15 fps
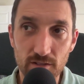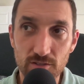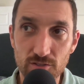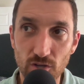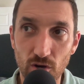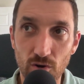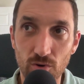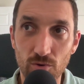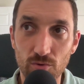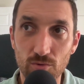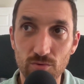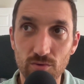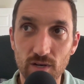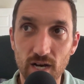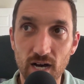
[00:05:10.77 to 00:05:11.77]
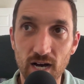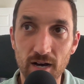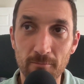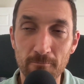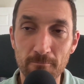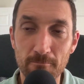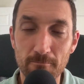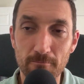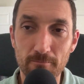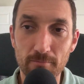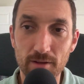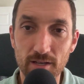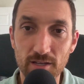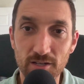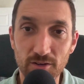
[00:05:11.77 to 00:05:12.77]
So,
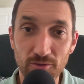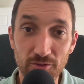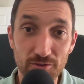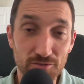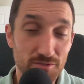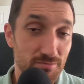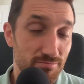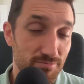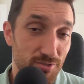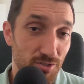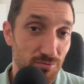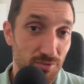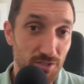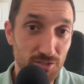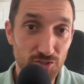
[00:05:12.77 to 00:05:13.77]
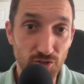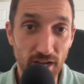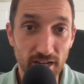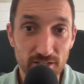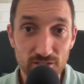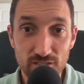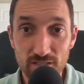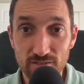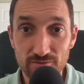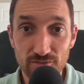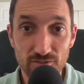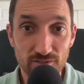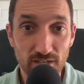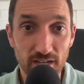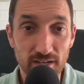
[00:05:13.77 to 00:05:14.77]
there's certainly a strategy
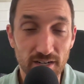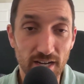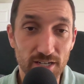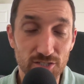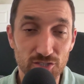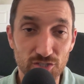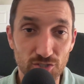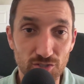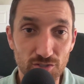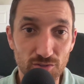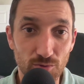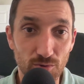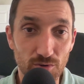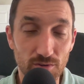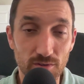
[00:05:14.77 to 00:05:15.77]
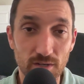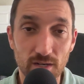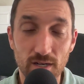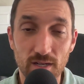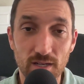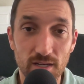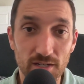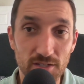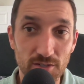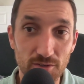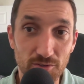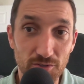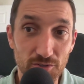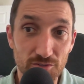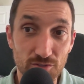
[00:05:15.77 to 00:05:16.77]
if you're kind of not sure or,
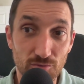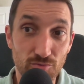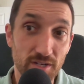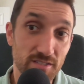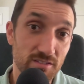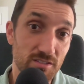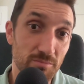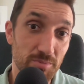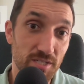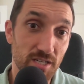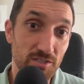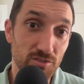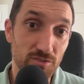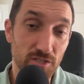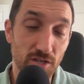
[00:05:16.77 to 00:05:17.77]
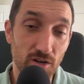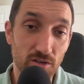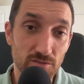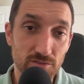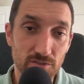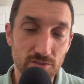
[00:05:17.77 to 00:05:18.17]
it's a risk to potentially go.